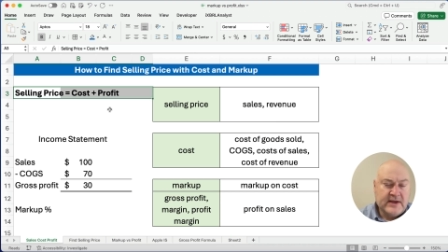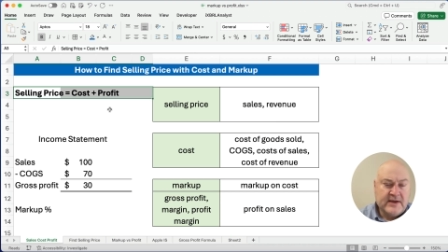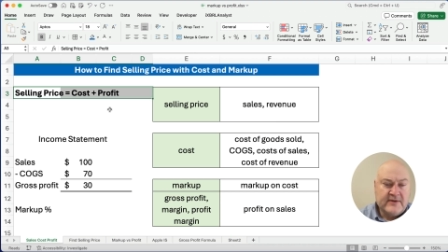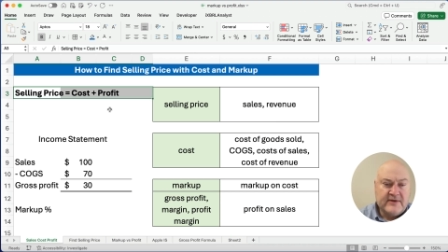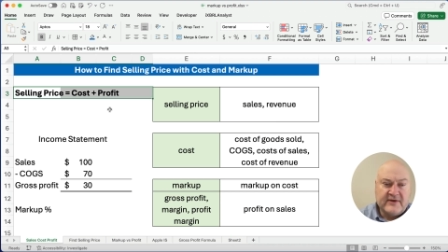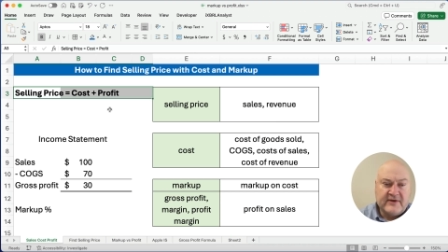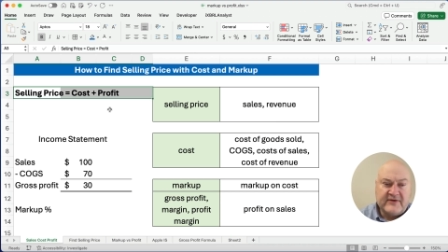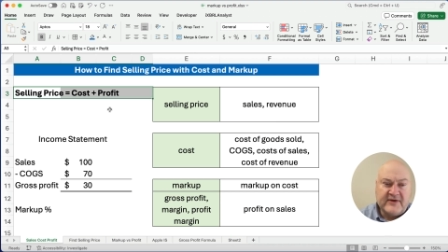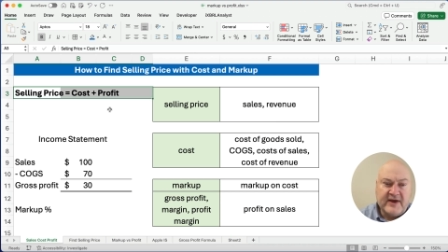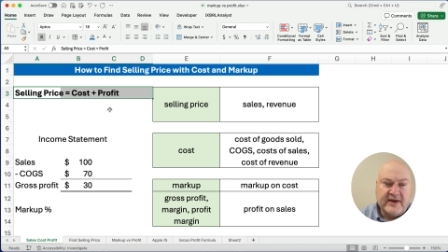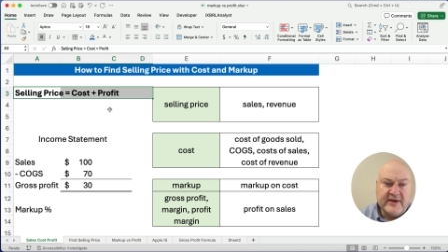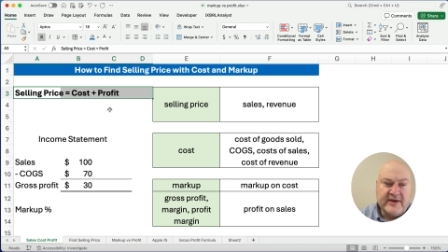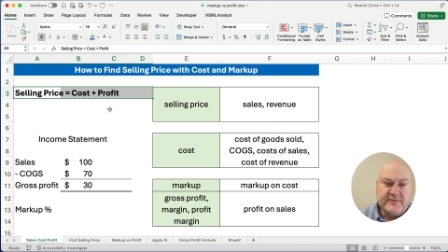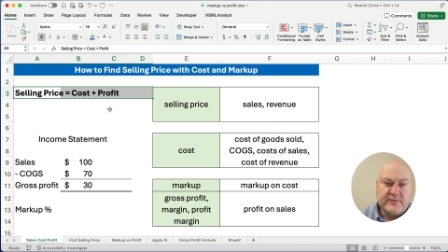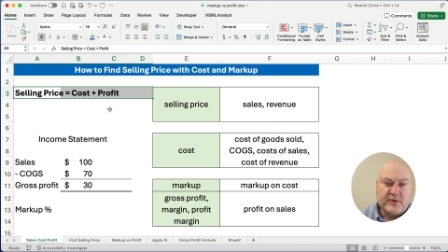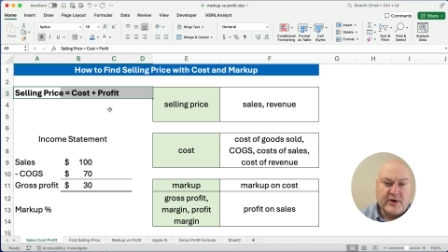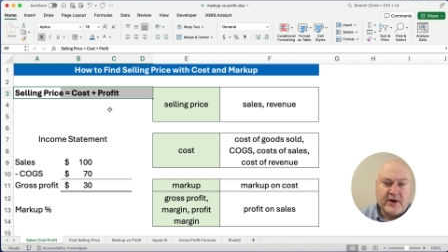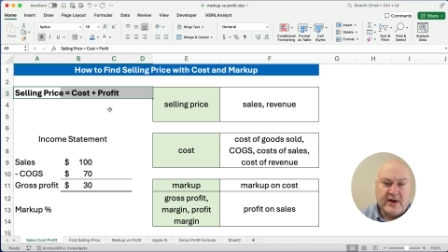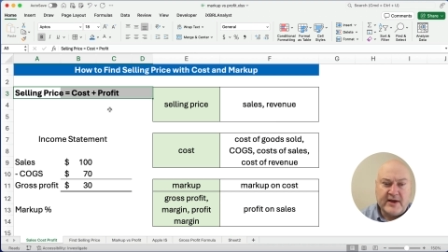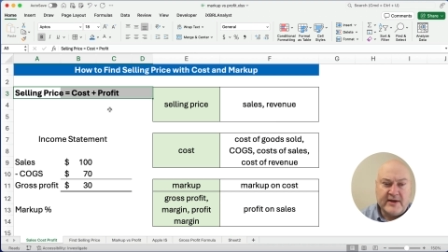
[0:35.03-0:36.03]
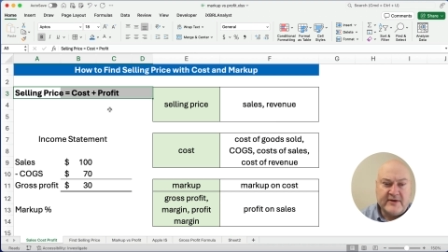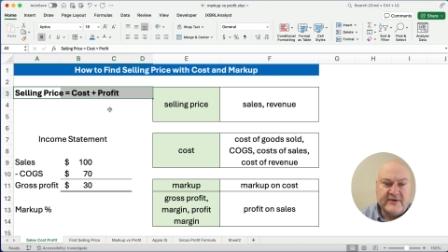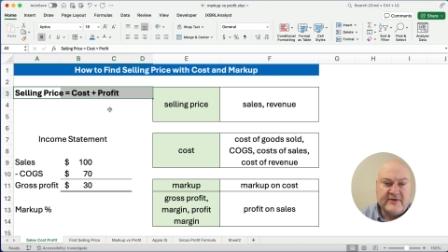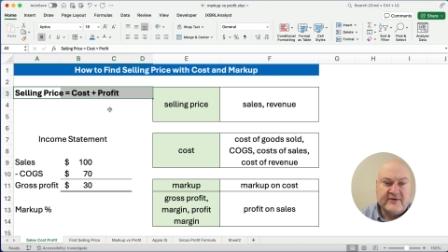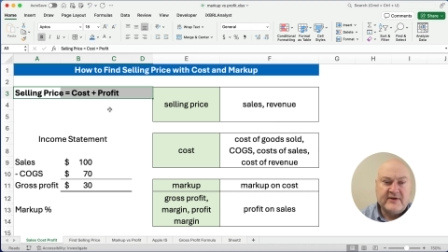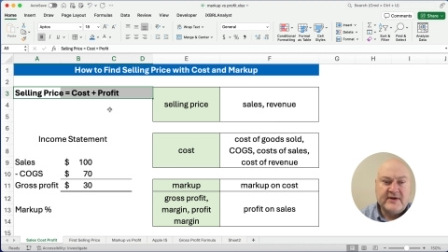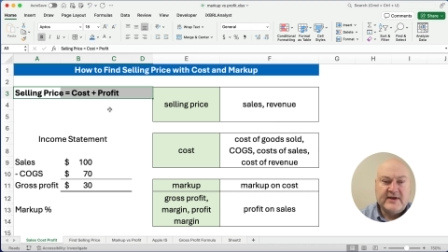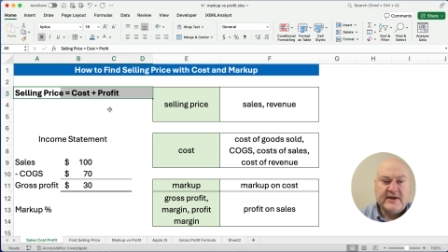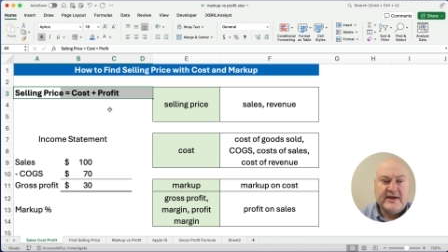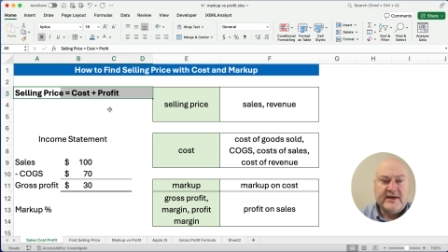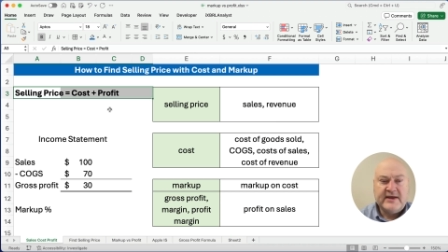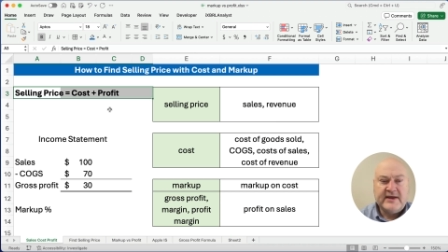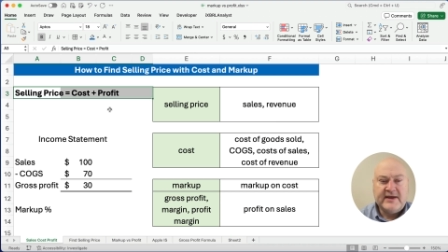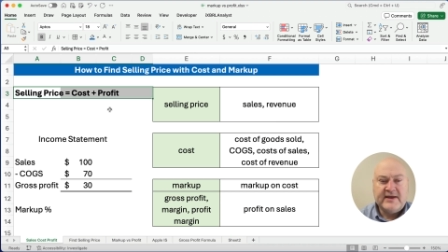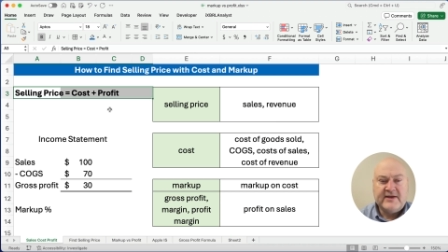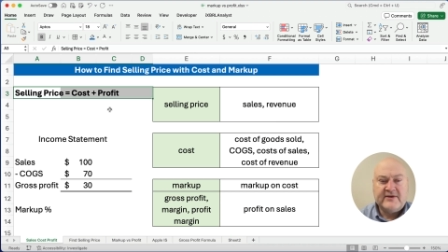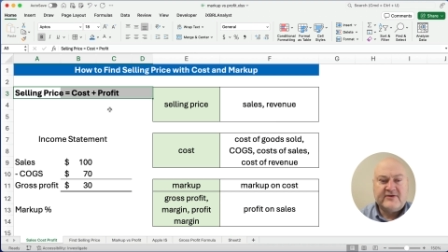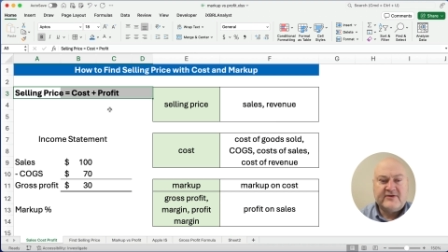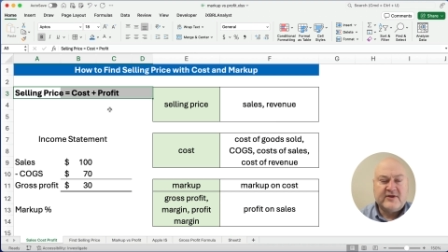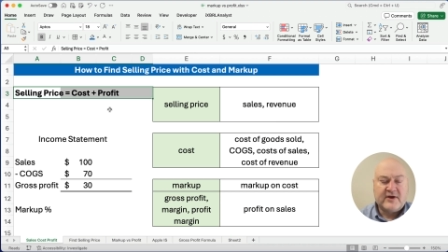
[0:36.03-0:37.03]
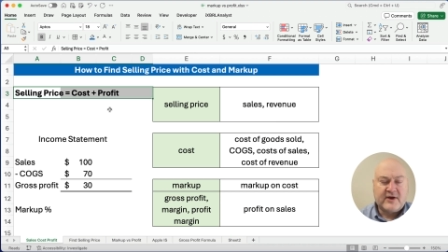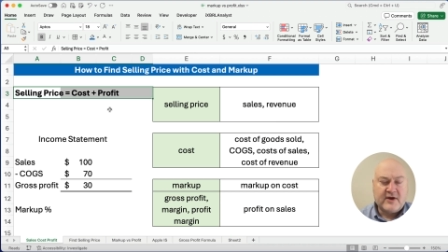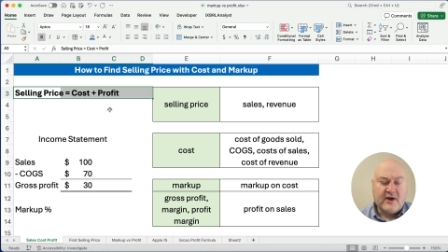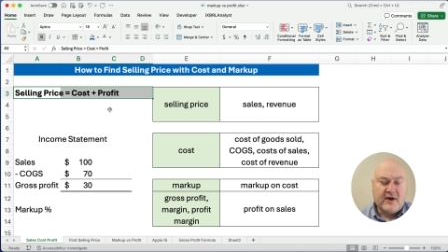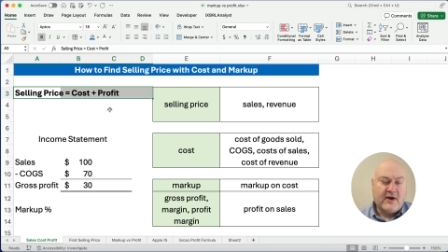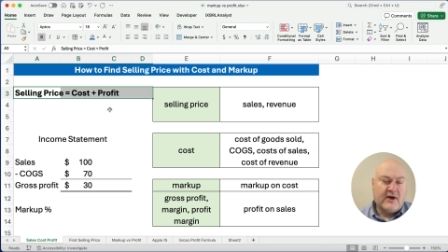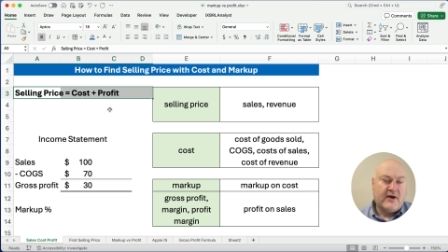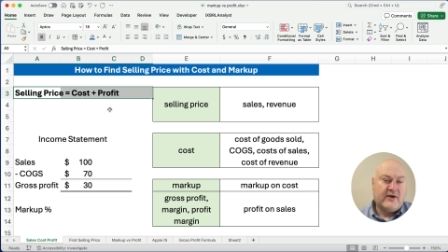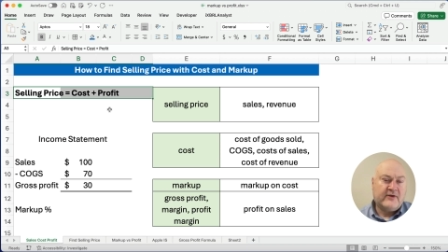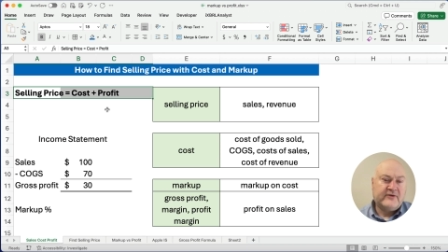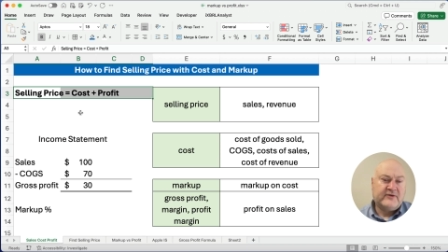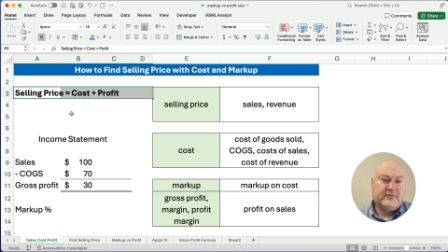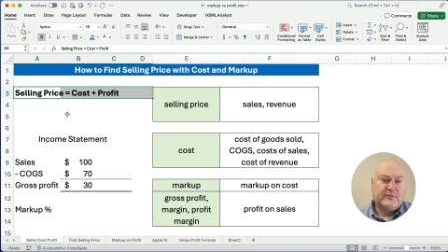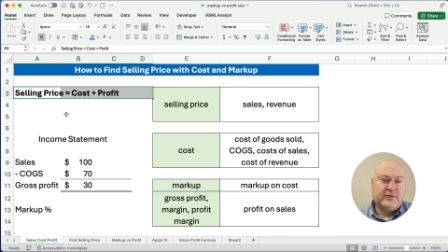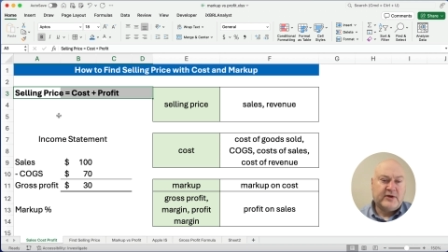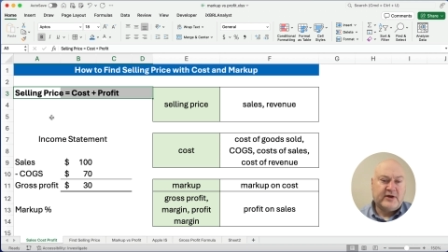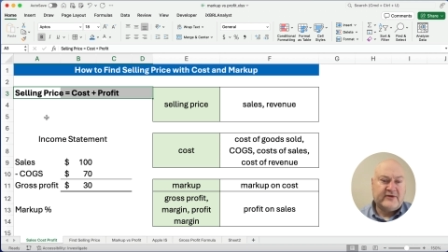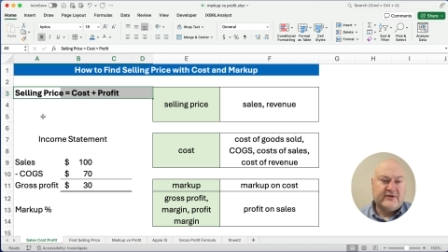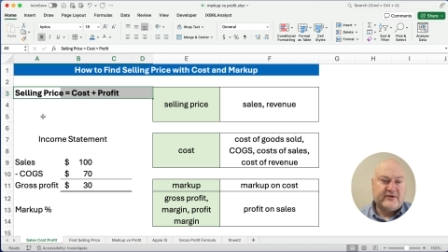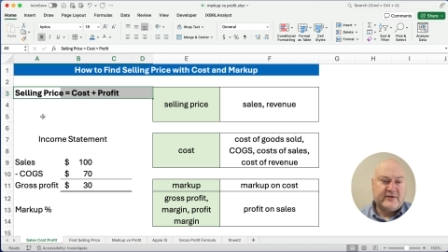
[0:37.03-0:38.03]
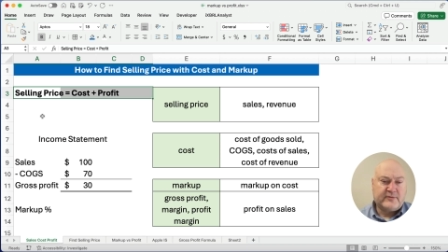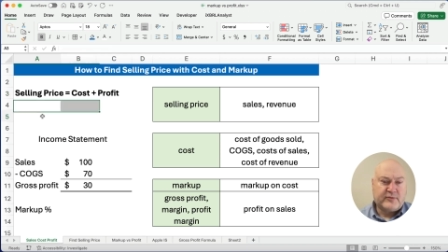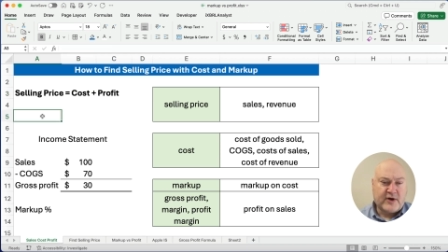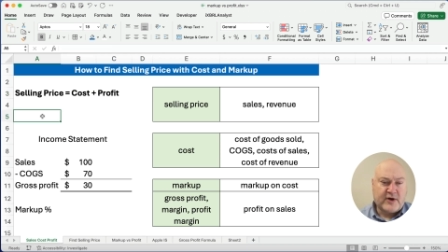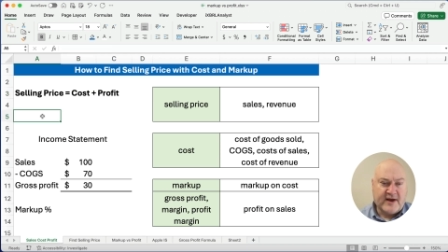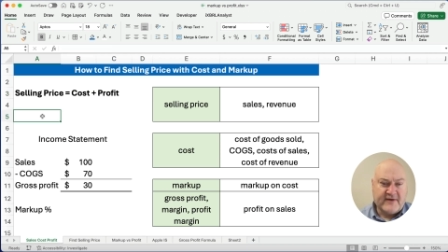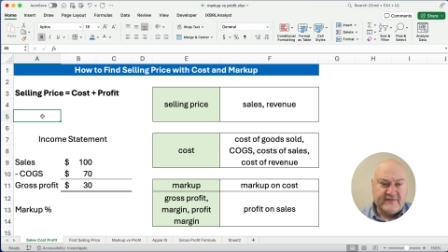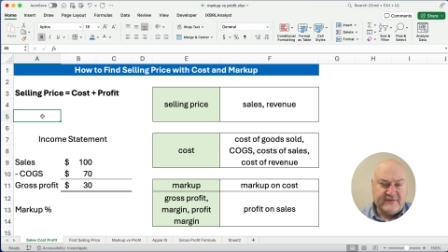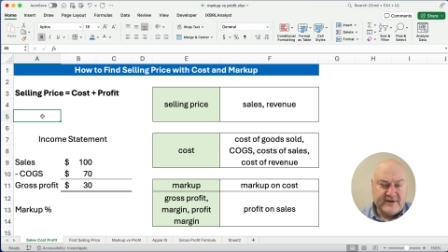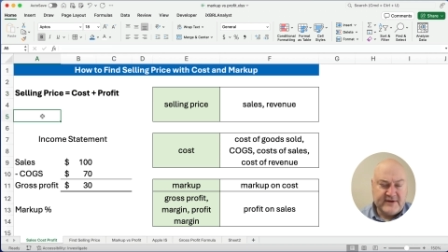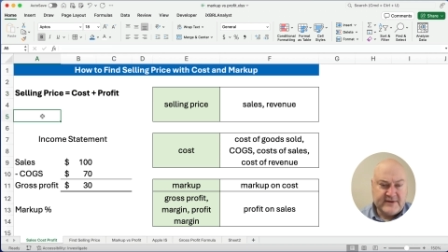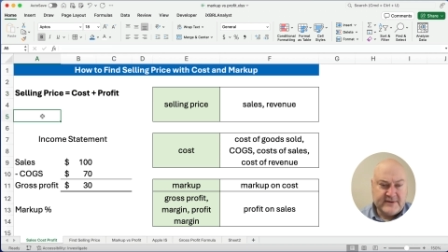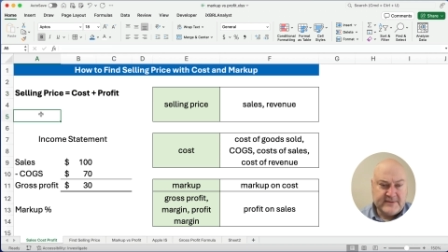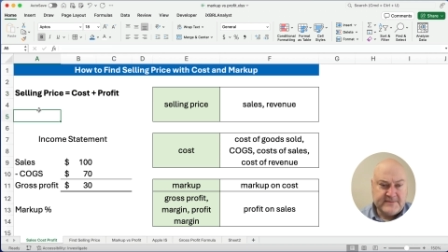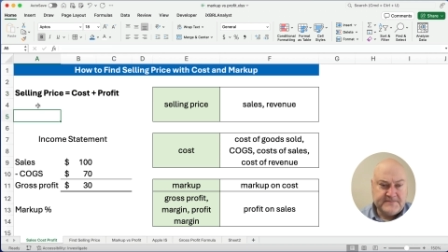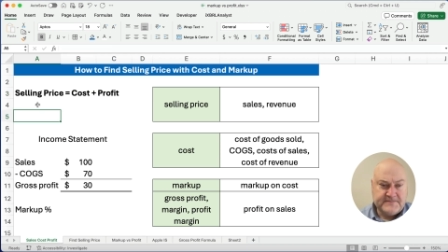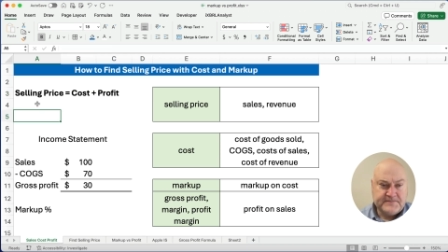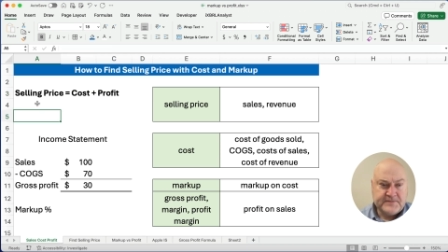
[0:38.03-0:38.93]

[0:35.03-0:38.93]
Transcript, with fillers: The selling price is the cost plus the profit.